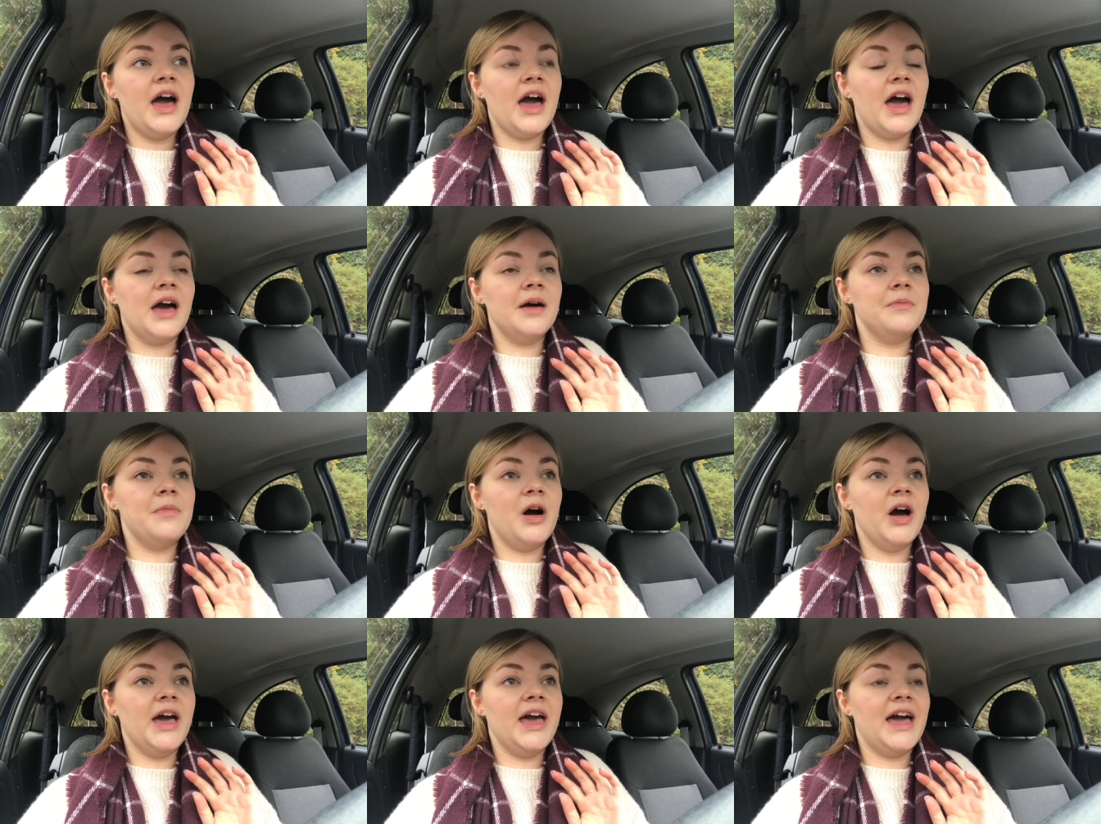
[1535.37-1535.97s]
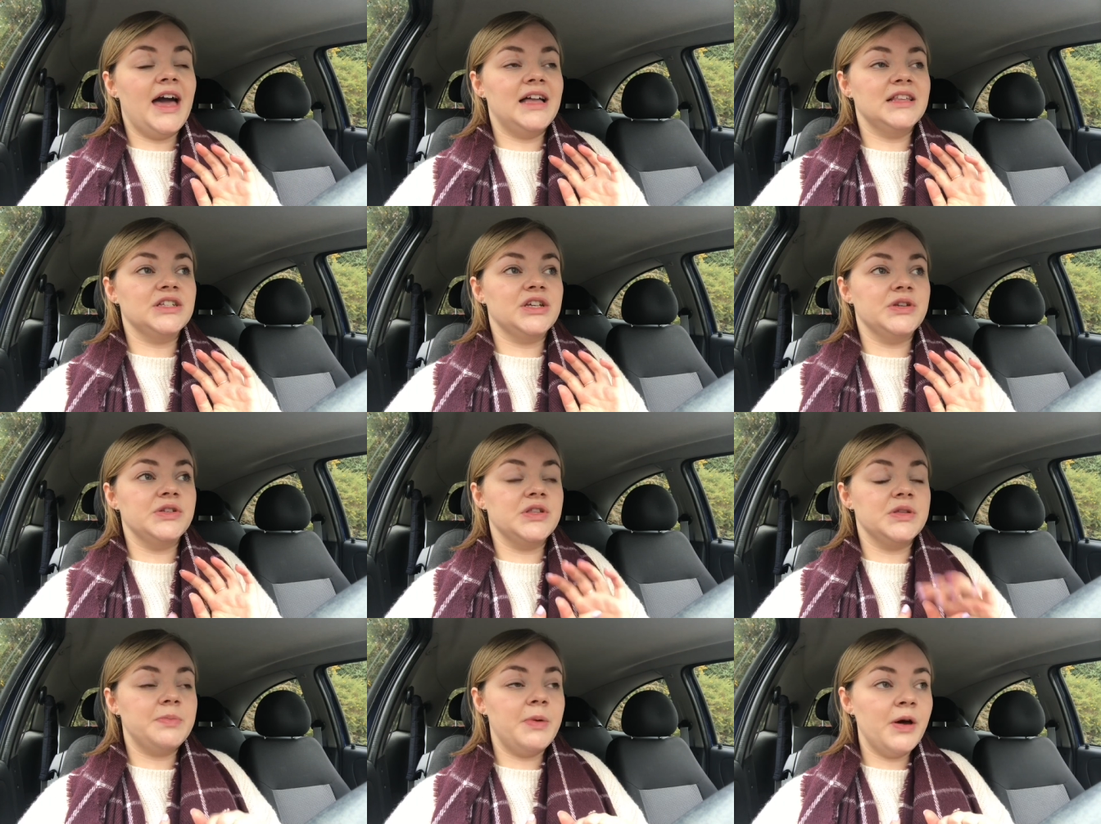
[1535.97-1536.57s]
I had to
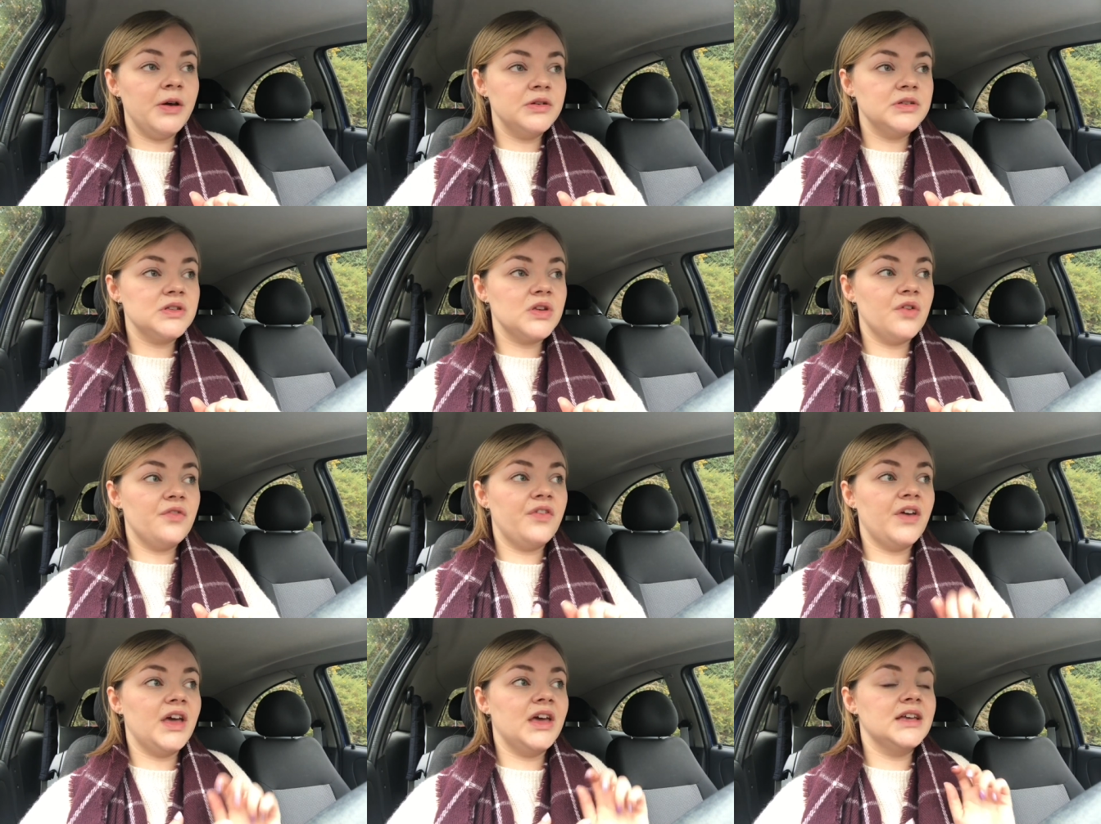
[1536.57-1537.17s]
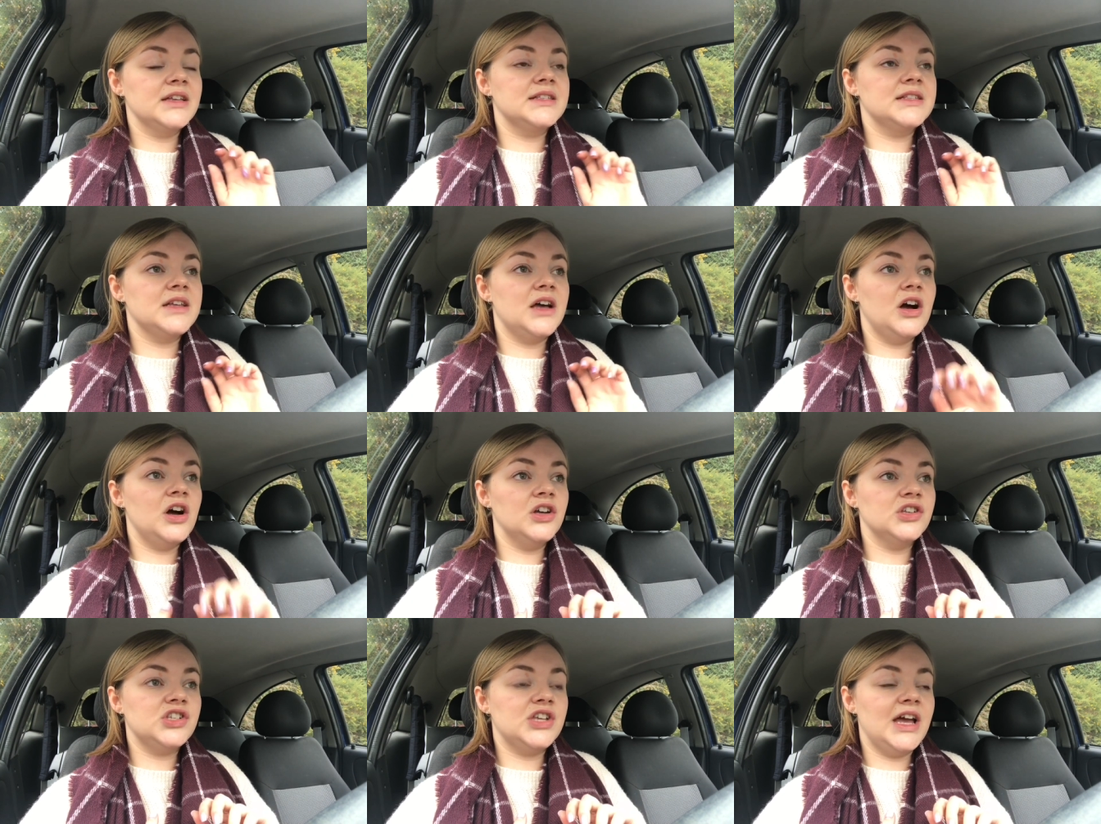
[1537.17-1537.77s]
go to the post office.
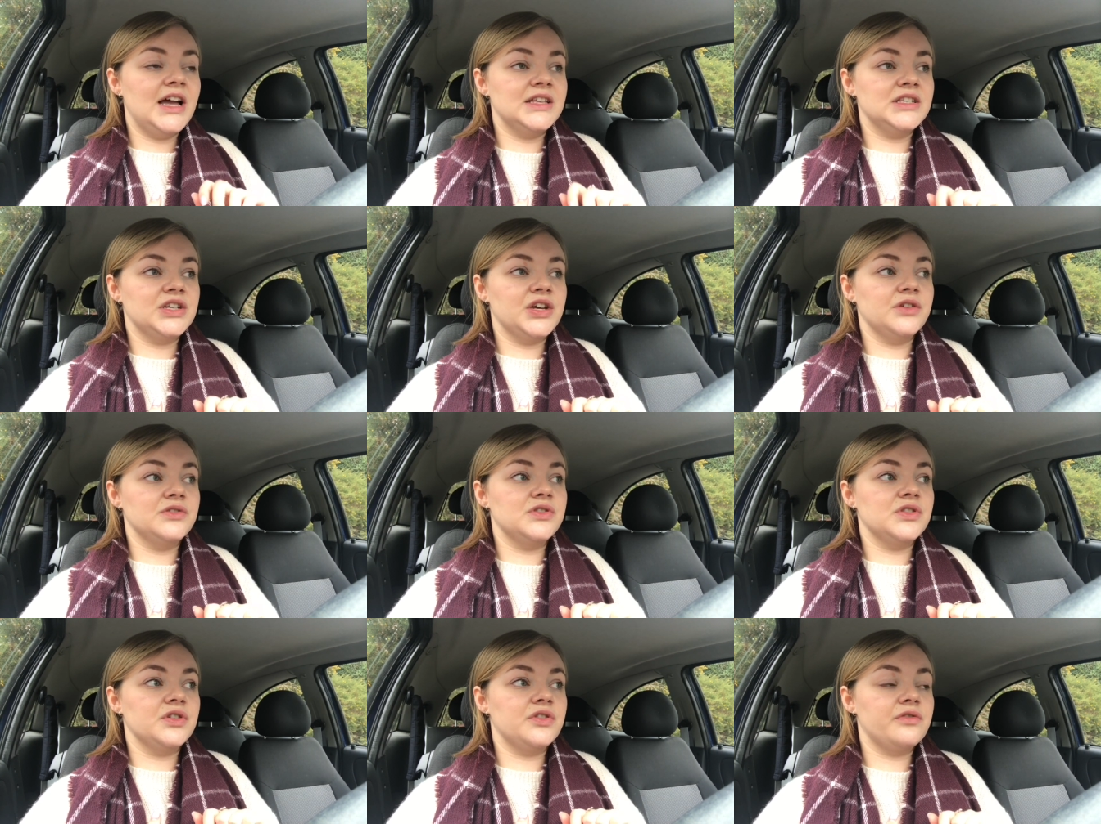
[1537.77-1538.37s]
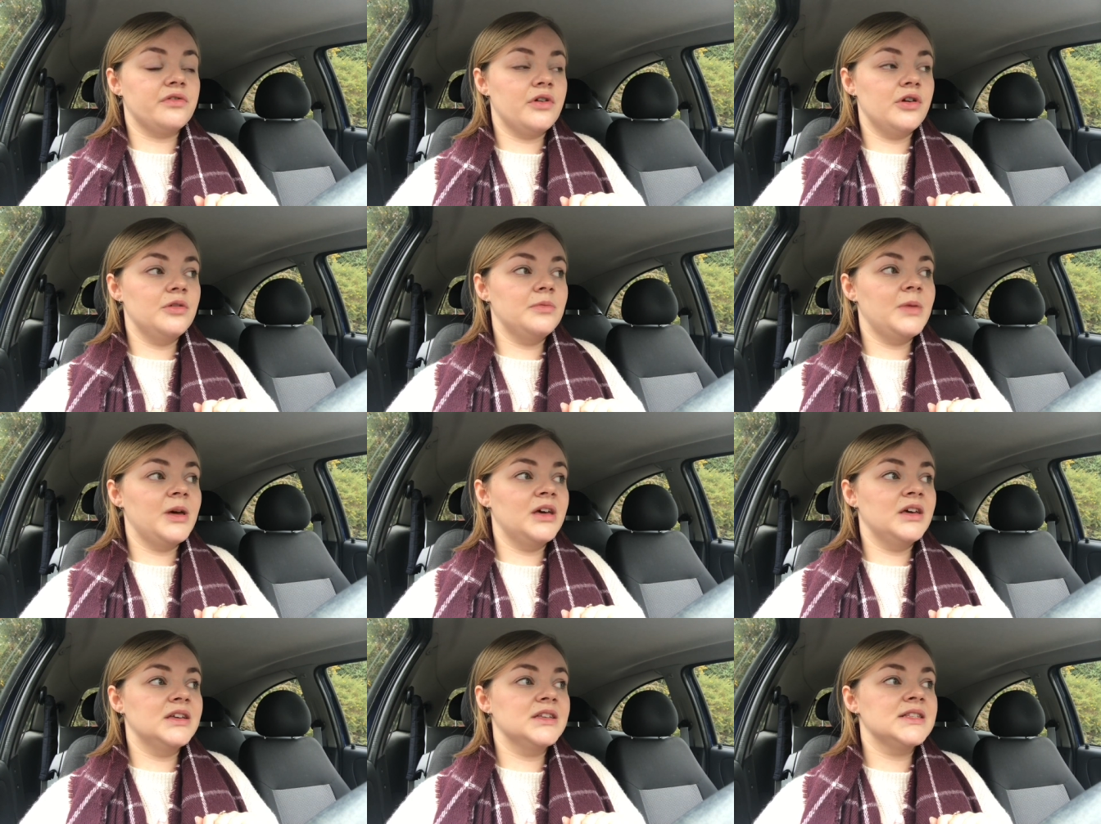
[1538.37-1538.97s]
Archie had to go to the
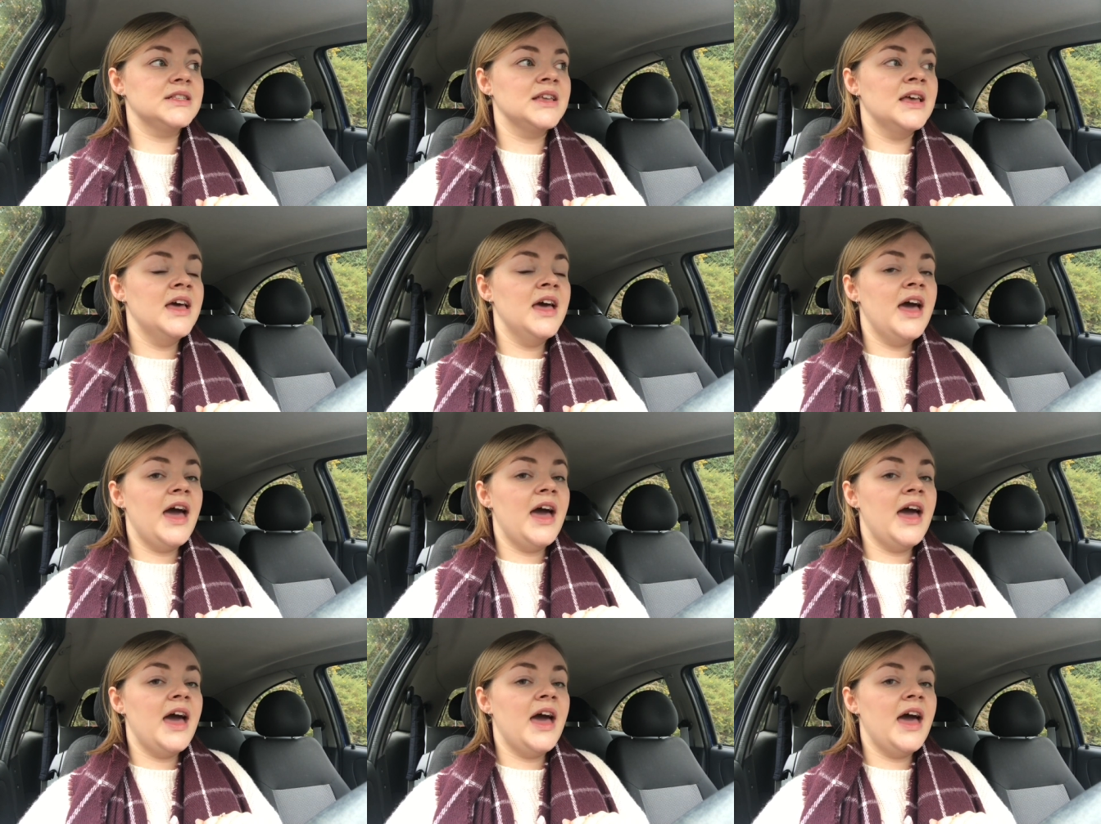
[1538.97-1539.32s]
groomers.